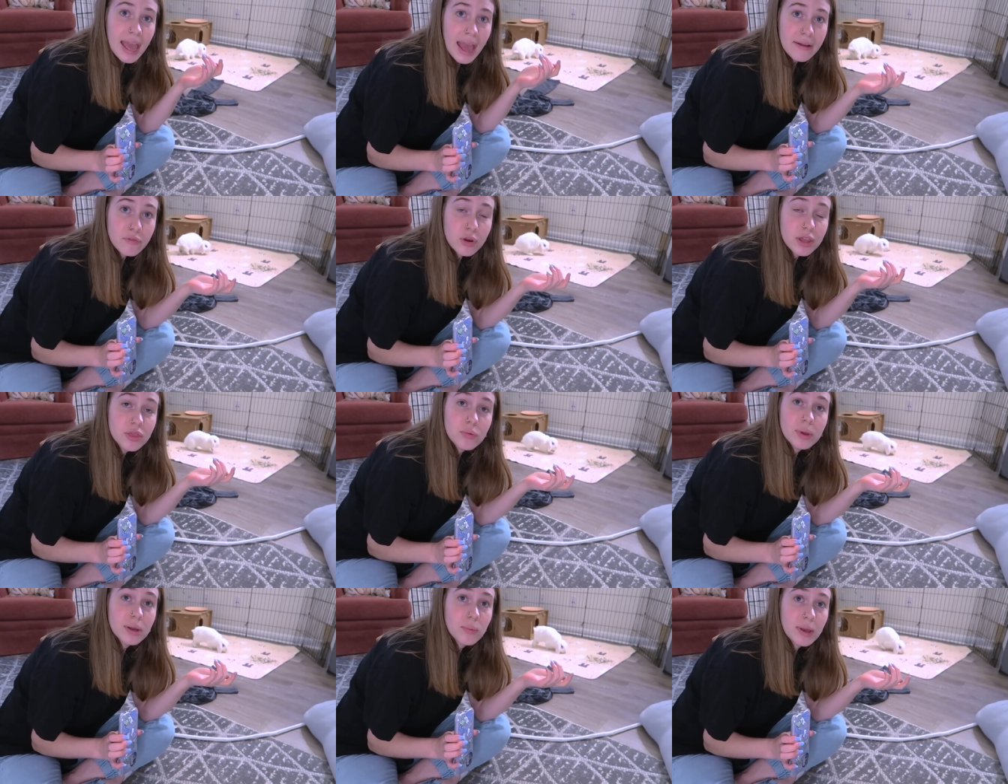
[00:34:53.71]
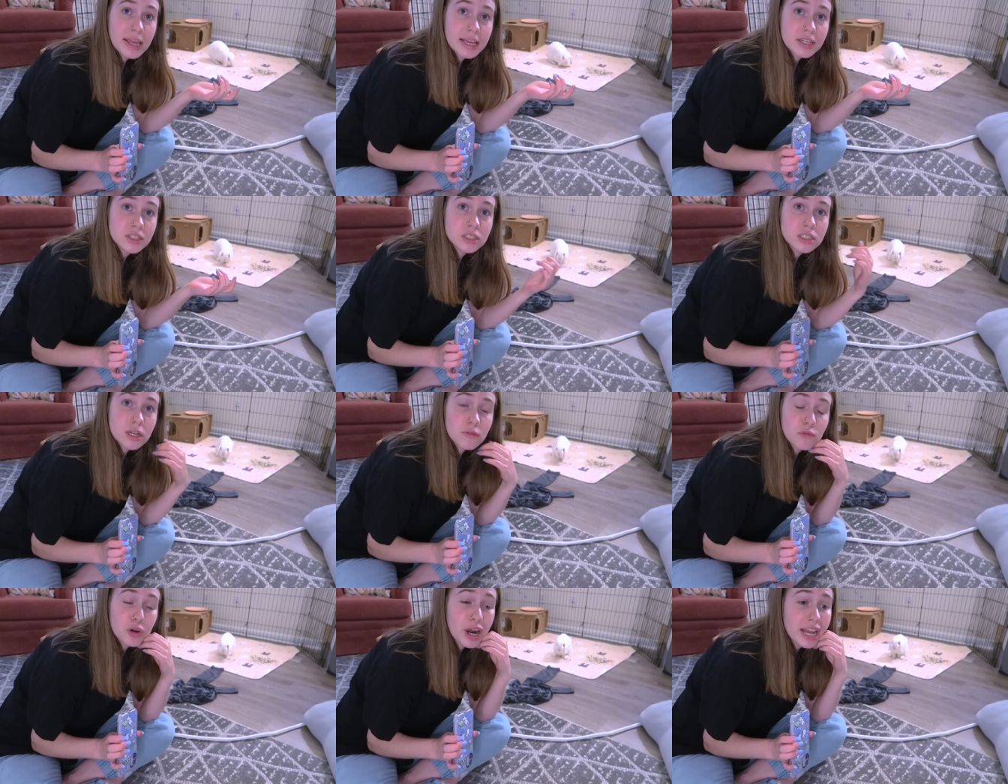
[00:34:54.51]
every 3 weeks
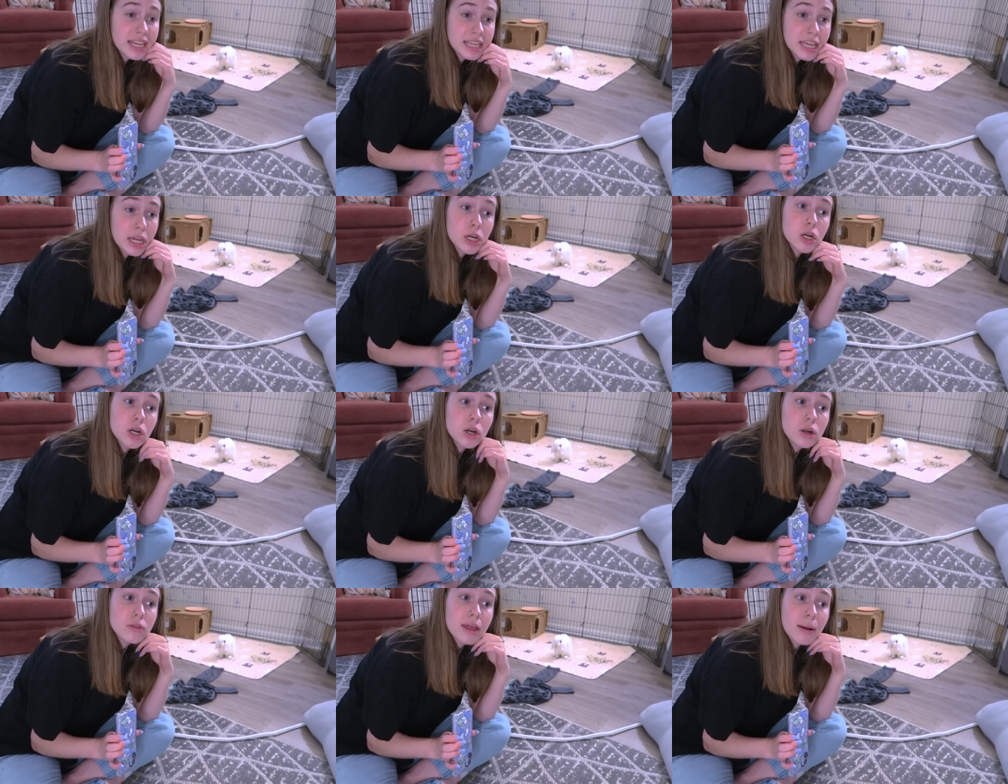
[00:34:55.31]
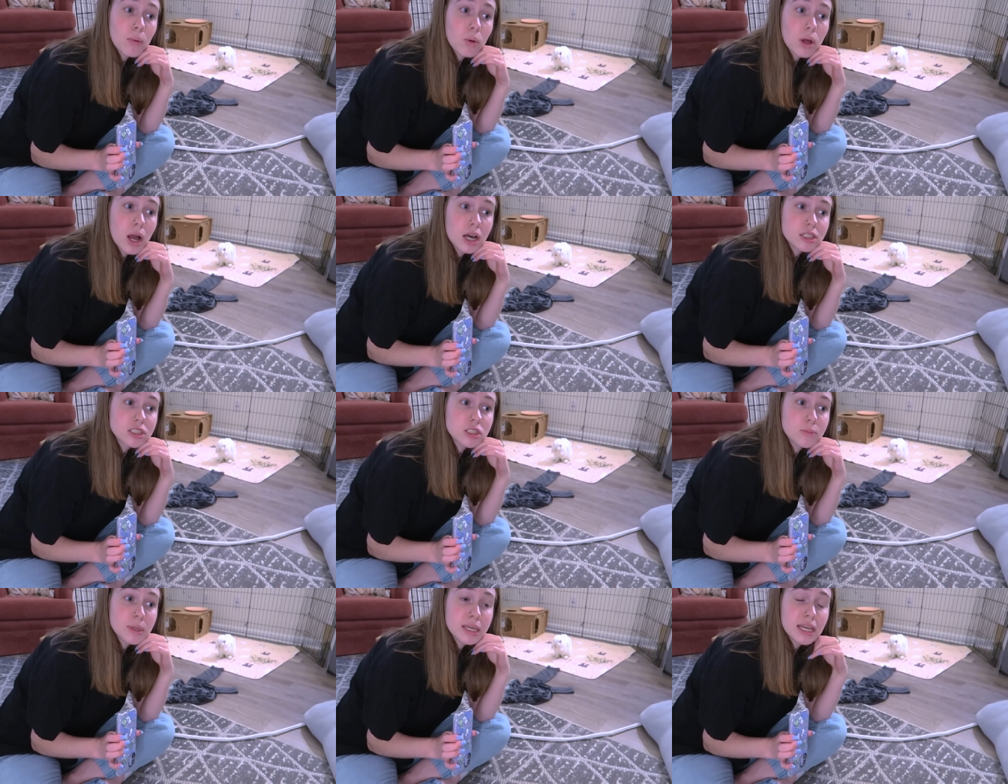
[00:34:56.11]
for a year that will
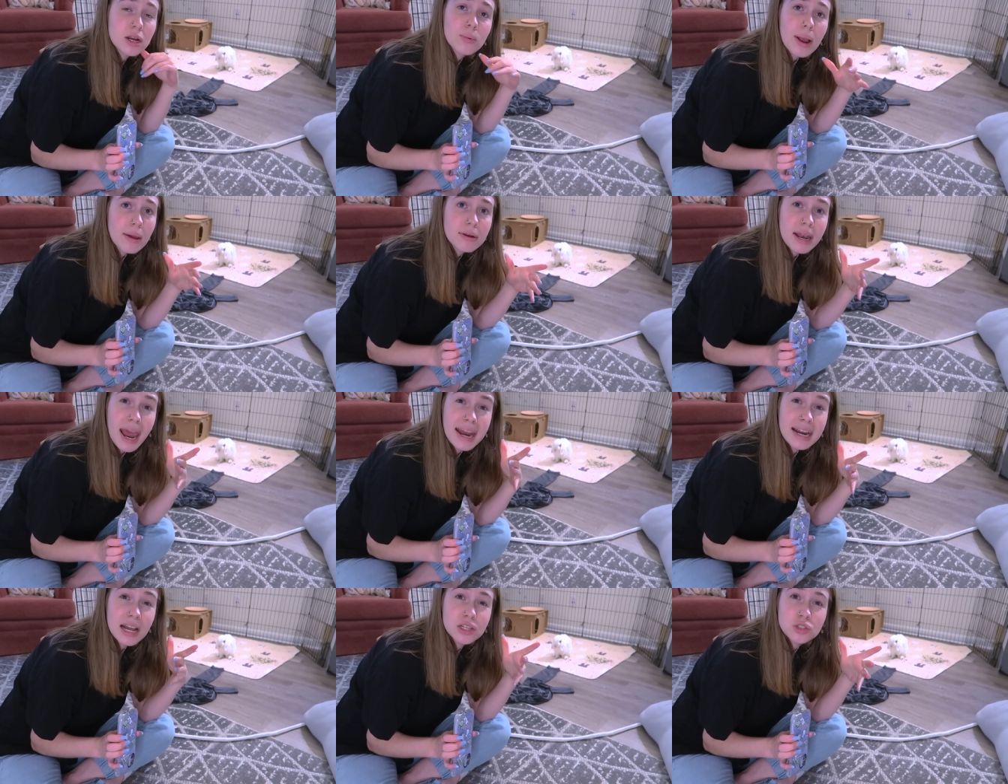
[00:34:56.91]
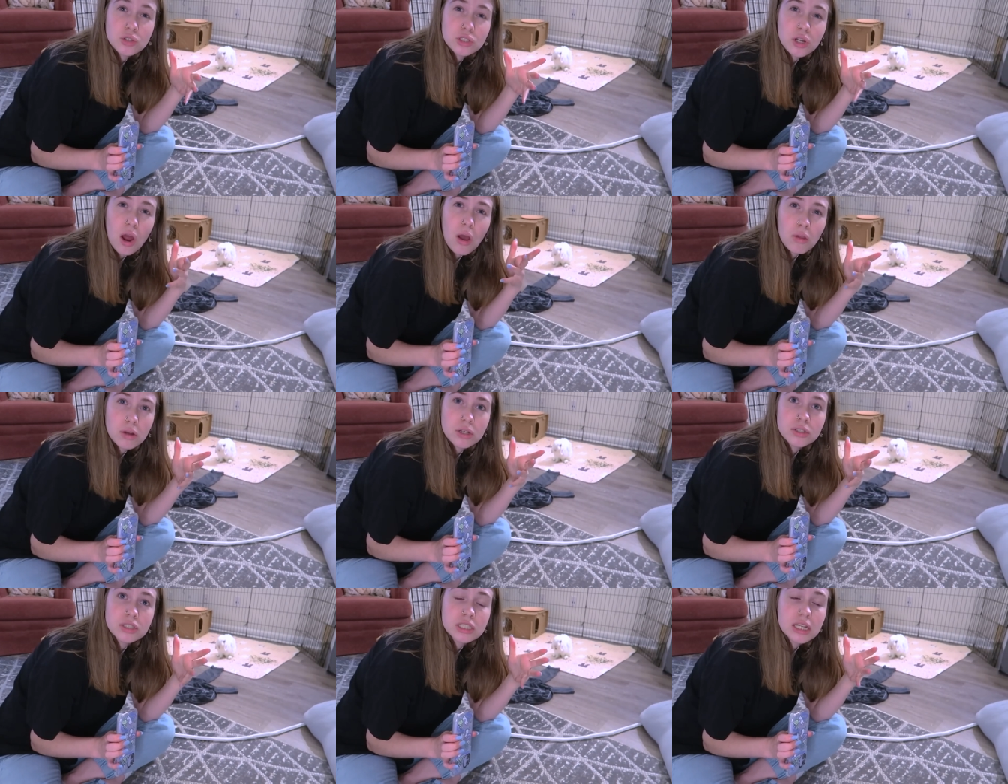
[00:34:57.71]
cost me around
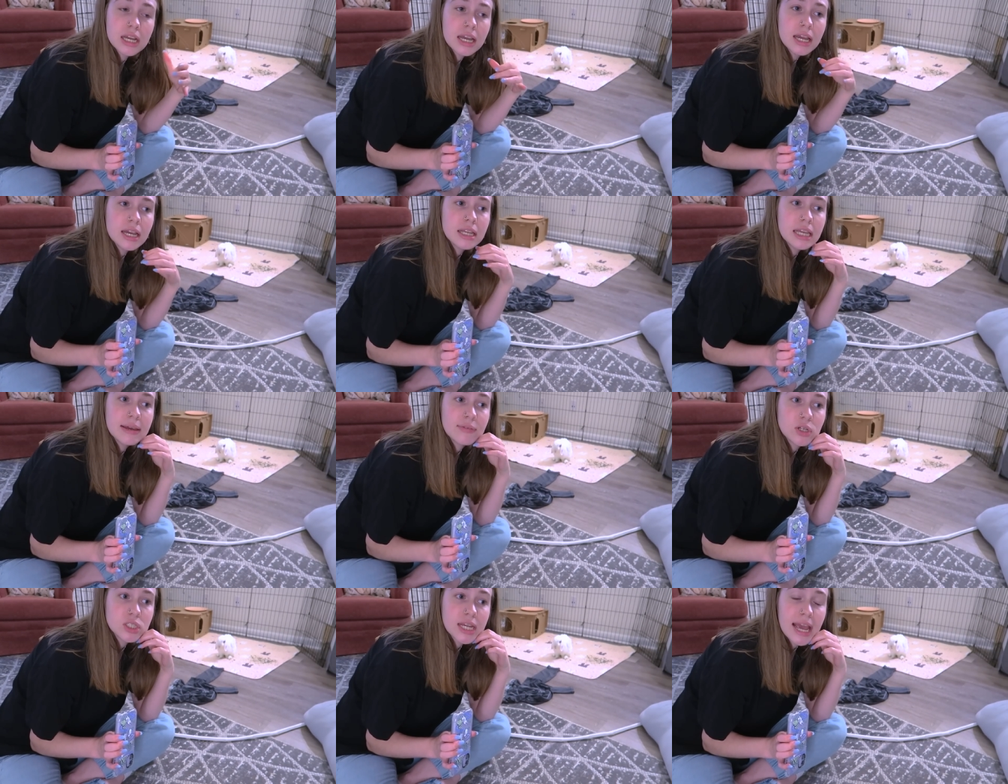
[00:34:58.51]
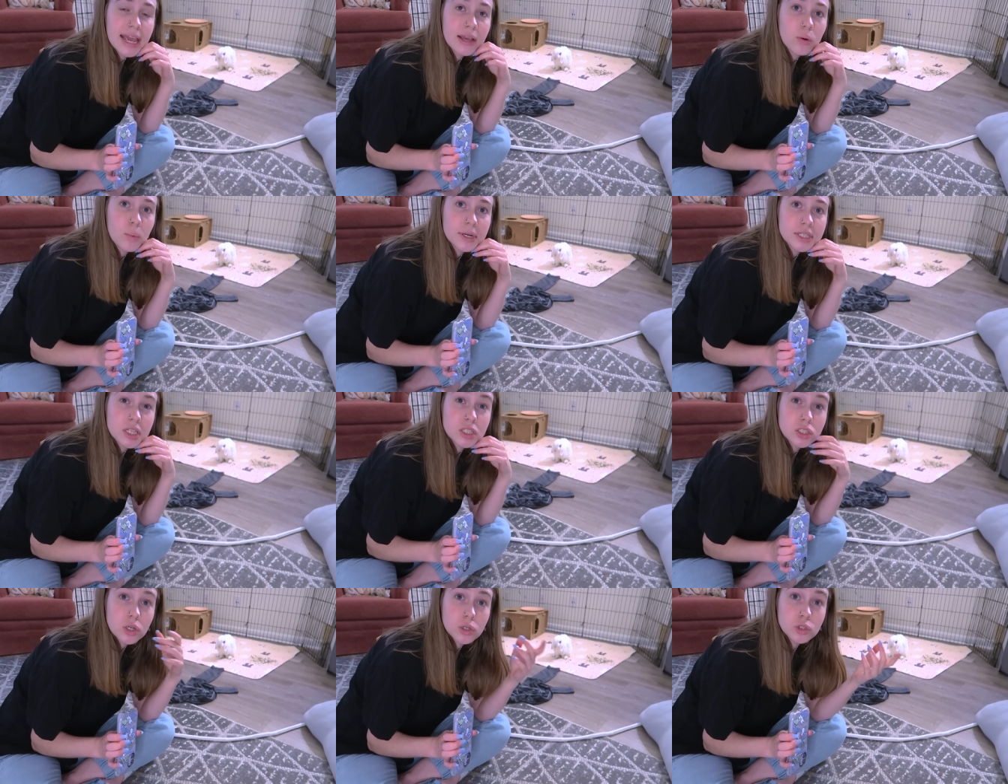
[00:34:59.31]
$900 give or take, where
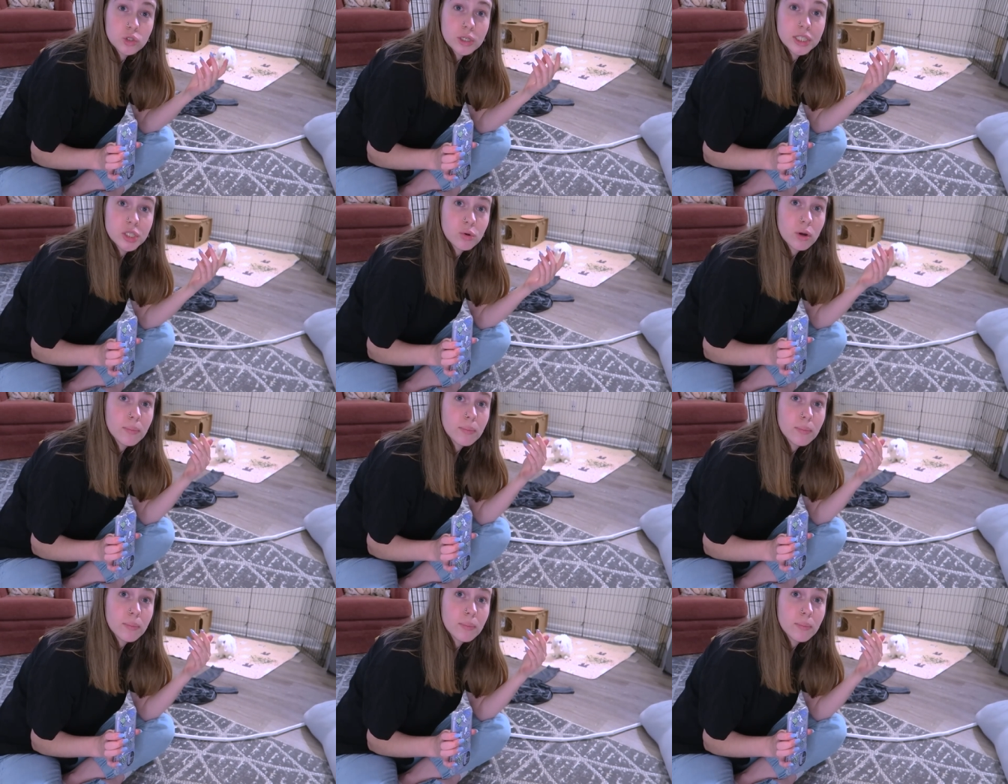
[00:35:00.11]
the surgery to